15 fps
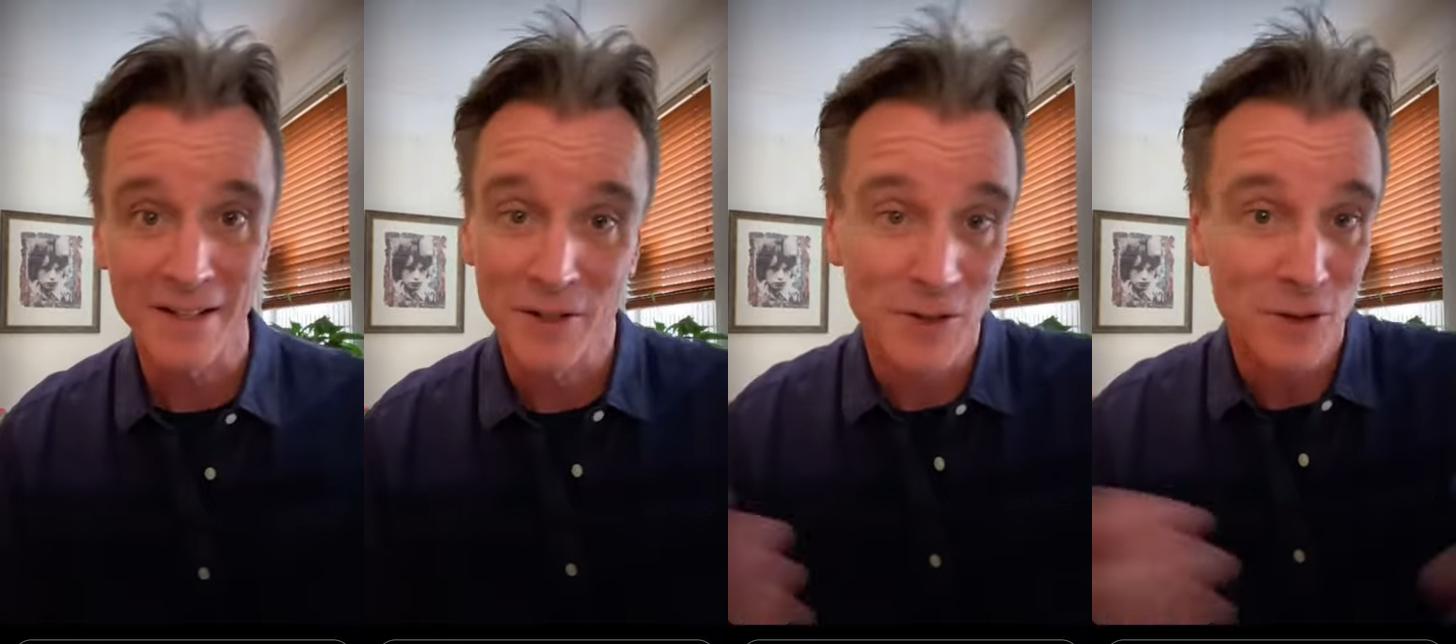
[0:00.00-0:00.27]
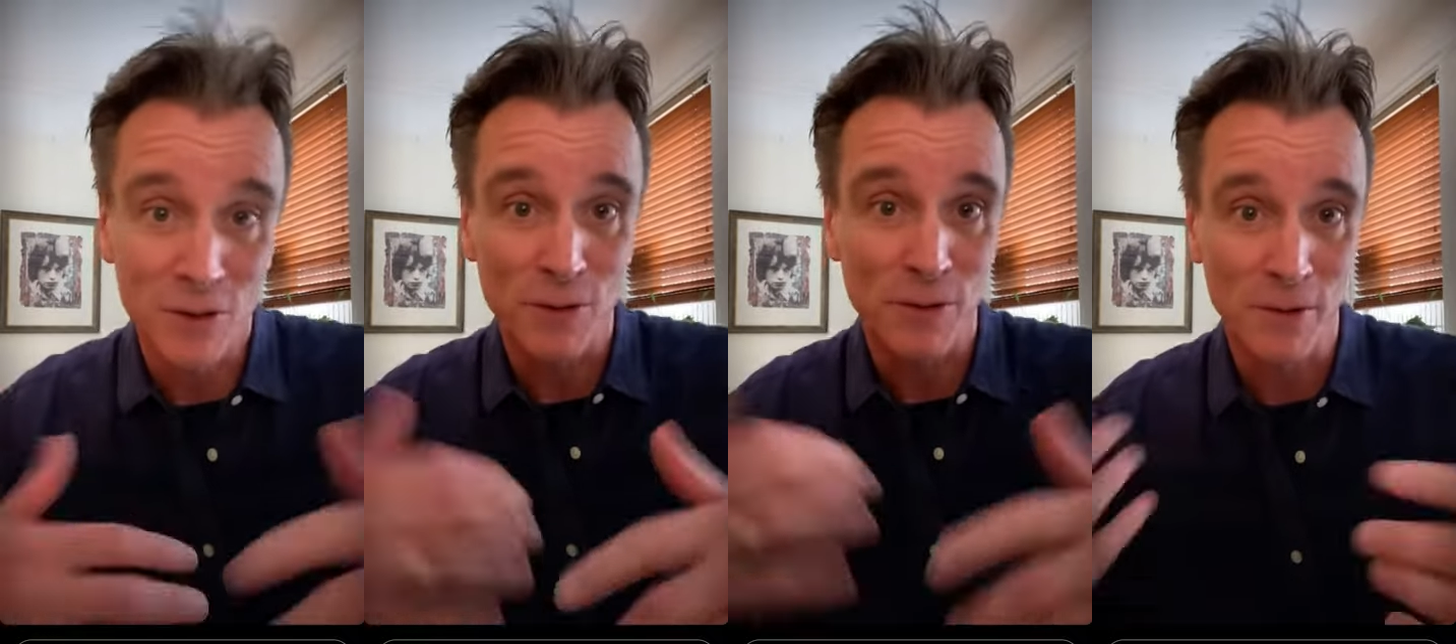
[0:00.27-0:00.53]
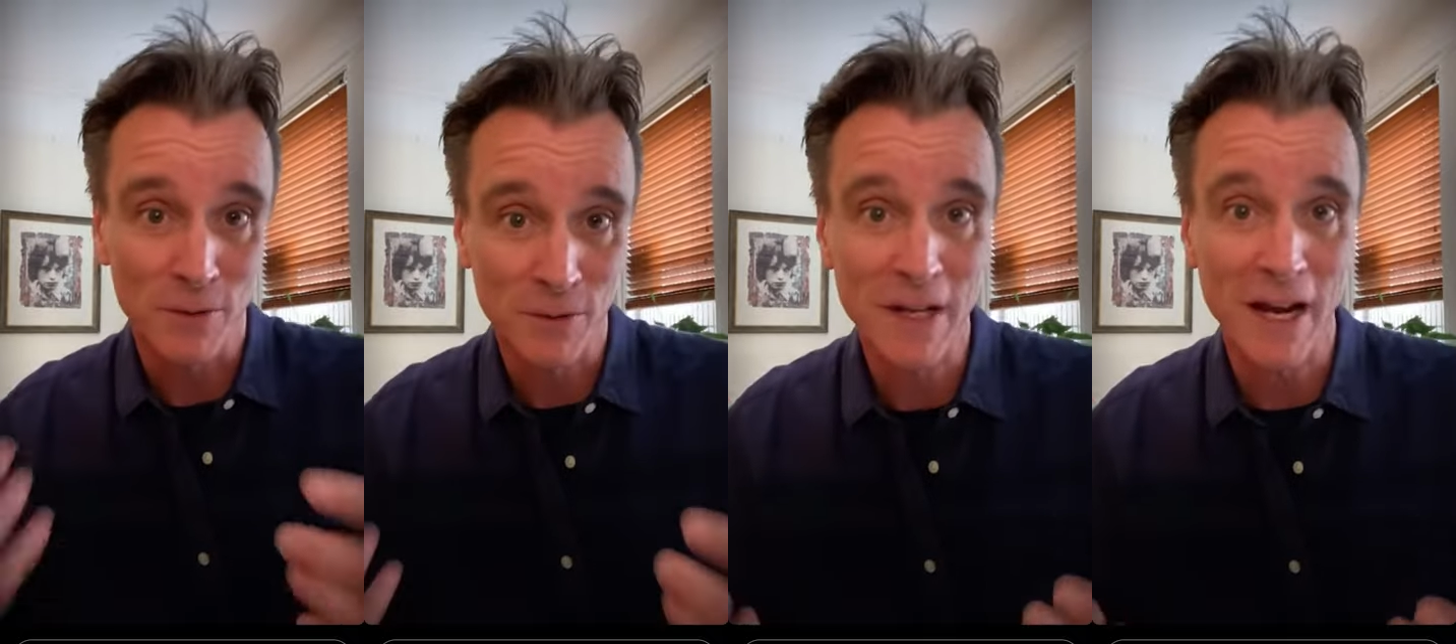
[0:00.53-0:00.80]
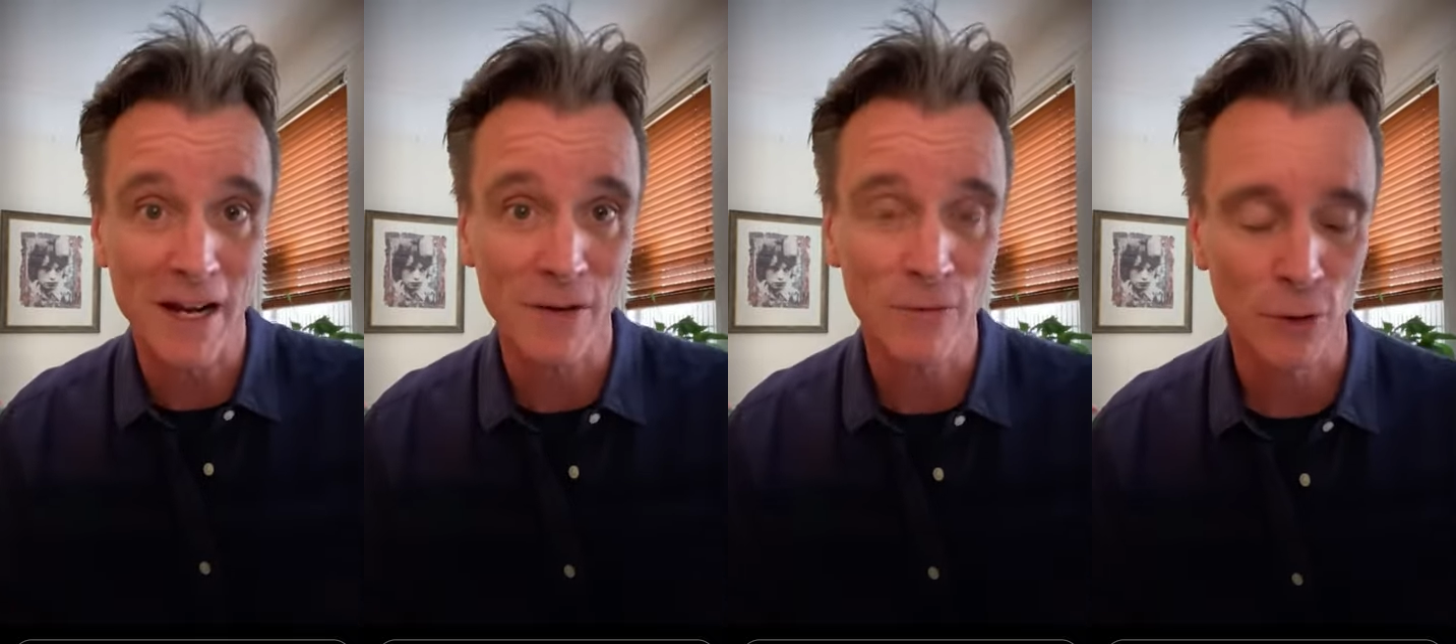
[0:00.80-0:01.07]
to do, and it was
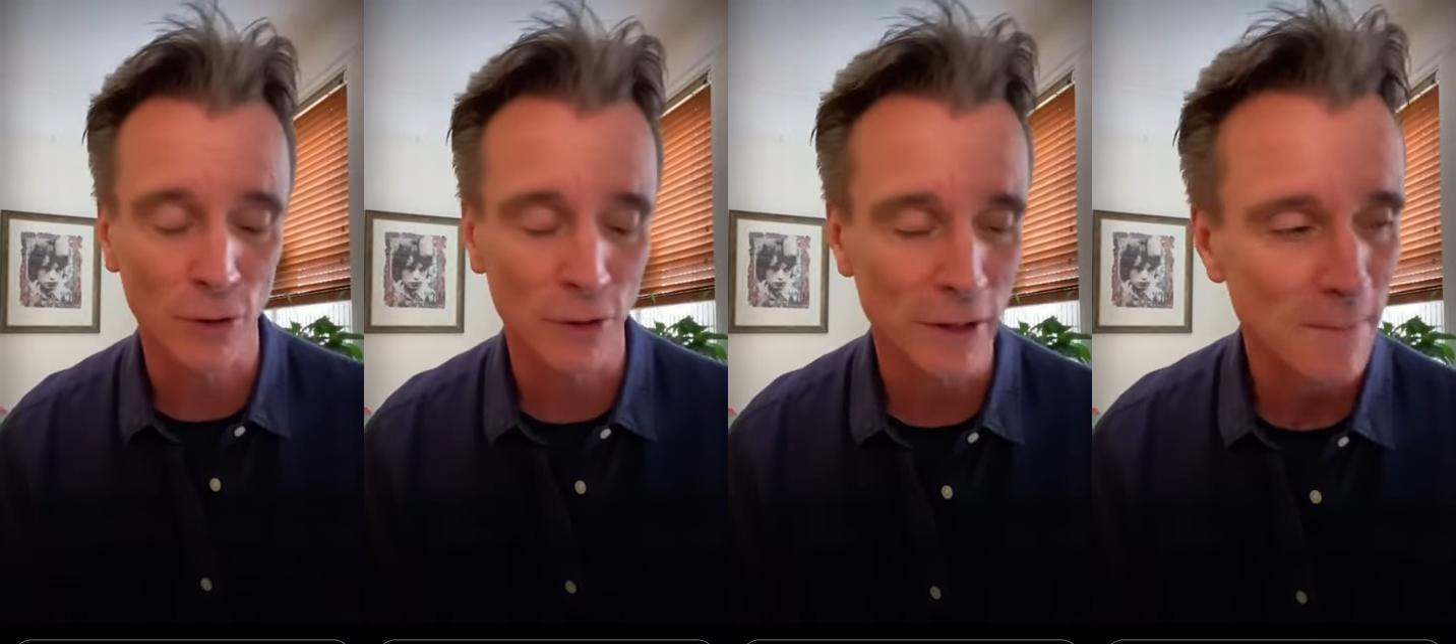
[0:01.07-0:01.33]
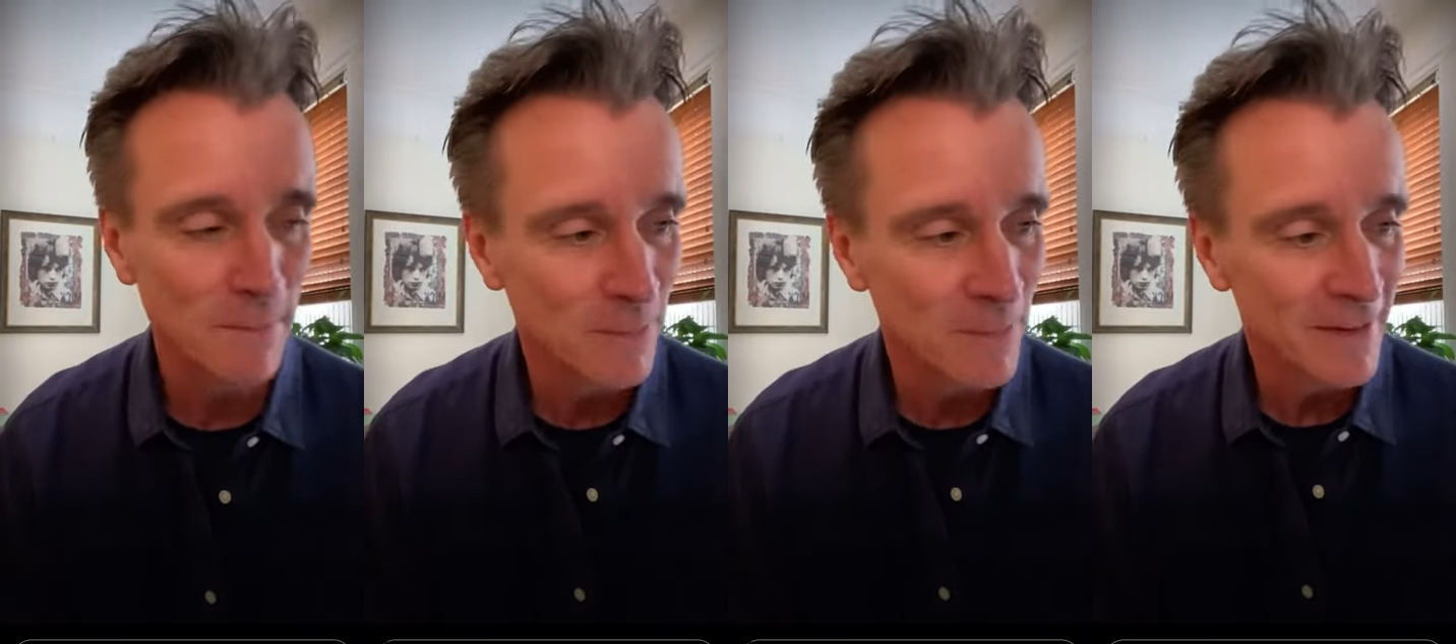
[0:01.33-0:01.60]
kind of early.